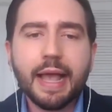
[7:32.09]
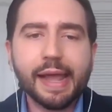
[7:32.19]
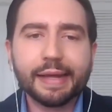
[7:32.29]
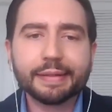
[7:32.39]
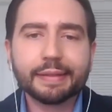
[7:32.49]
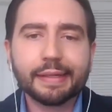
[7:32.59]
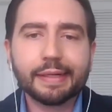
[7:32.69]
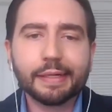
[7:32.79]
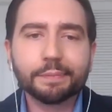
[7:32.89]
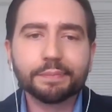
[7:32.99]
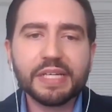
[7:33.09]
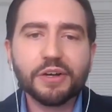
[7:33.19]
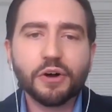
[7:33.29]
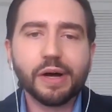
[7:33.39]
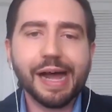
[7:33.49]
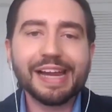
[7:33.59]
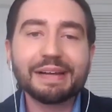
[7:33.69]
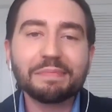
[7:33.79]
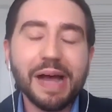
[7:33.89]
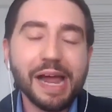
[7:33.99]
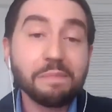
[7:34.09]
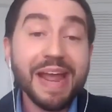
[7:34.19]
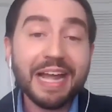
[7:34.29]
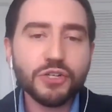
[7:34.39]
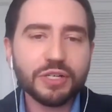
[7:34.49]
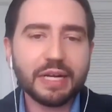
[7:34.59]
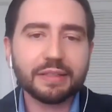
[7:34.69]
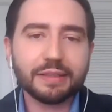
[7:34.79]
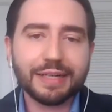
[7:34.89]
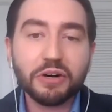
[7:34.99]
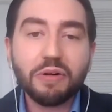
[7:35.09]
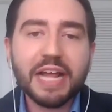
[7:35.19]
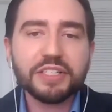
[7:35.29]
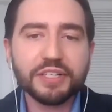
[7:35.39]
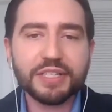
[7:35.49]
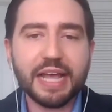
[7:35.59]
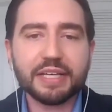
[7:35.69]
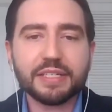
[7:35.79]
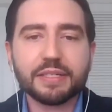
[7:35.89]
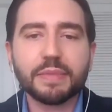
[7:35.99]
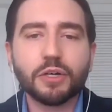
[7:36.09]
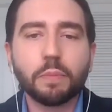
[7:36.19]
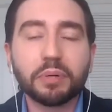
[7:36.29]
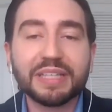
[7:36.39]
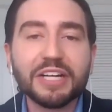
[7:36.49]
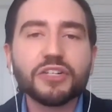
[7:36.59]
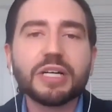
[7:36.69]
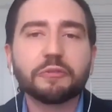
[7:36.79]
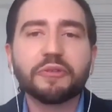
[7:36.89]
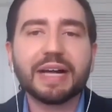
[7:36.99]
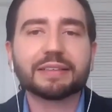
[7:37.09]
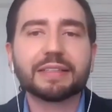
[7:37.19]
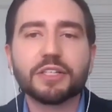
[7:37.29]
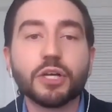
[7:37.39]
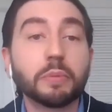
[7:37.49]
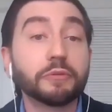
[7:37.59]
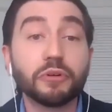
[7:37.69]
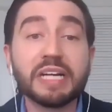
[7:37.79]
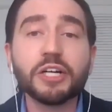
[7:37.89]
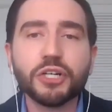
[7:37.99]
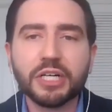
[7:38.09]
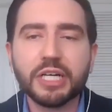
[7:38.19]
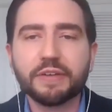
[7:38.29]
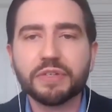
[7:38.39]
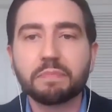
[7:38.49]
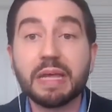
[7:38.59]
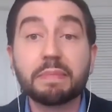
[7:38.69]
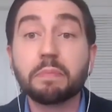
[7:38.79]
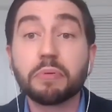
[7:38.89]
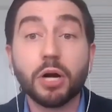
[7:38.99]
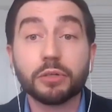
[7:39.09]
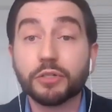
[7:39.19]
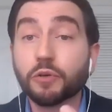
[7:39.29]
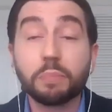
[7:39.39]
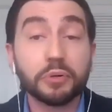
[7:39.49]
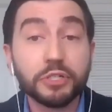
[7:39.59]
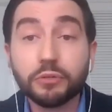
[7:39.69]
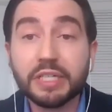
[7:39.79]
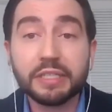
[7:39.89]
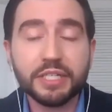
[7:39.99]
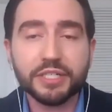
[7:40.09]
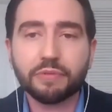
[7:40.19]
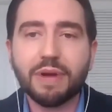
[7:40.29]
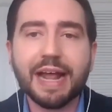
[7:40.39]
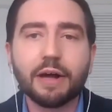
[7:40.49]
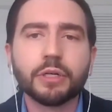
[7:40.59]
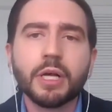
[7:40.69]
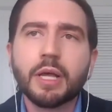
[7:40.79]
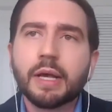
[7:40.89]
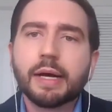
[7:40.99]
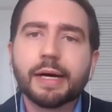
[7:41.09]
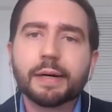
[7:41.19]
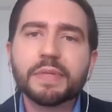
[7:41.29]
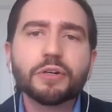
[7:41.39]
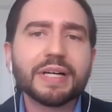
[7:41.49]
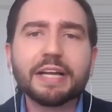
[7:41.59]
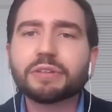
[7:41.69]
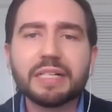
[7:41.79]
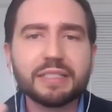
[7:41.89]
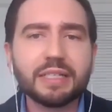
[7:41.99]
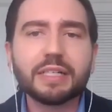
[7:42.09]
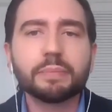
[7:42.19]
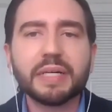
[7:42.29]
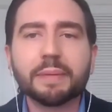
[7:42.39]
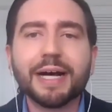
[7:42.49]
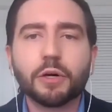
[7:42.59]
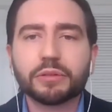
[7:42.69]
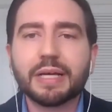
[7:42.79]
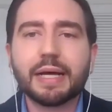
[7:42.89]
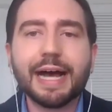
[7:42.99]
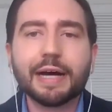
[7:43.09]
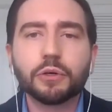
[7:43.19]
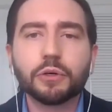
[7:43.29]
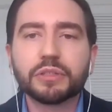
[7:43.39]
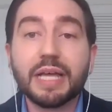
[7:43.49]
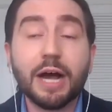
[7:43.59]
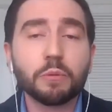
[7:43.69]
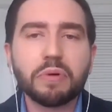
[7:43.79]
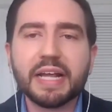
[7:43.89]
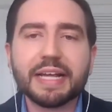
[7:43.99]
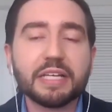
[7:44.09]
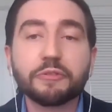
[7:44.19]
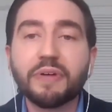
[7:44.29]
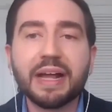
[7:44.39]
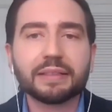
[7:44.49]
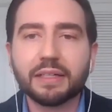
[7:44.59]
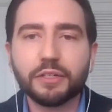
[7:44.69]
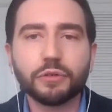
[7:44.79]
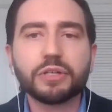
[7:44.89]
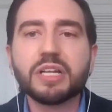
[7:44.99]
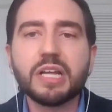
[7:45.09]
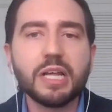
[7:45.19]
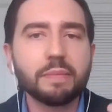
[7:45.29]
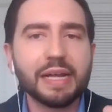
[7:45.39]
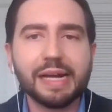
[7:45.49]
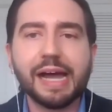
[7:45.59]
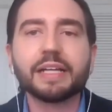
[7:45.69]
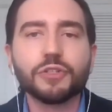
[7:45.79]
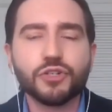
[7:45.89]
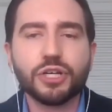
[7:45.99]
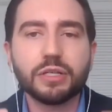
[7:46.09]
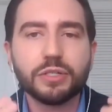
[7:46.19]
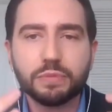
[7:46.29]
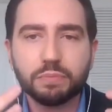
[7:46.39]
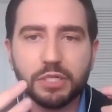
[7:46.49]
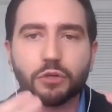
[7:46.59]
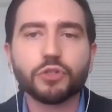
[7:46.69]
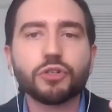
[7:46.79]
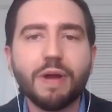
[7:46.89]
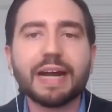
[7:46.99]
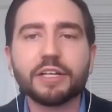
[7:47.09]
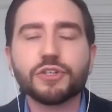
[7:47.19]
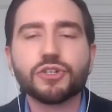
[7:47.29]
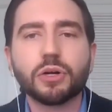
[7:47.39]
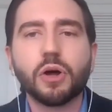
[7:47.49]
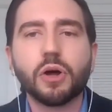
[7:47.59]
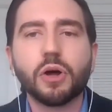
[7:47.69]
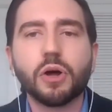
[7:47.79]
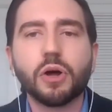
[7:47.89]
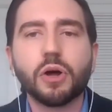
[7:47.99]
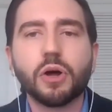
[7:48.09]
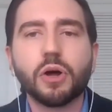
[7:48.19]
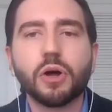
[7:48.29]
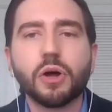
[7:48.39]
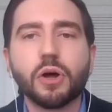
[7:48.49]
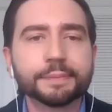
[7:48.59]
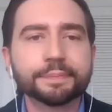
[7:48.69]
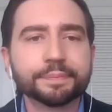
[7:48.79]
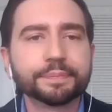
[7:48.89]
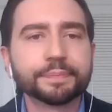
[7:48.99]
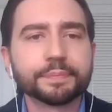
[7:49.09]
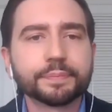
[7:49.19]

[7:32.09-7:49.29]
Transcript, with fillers: And, um, you know, I, I imagine that the crisis has, you know, potentially affected some of your initiatives, maybe brought new opportunities around. Um, you know, can you tell us a little bit about how the outbreak has affected your team and ING's, you know, strategy on blockchain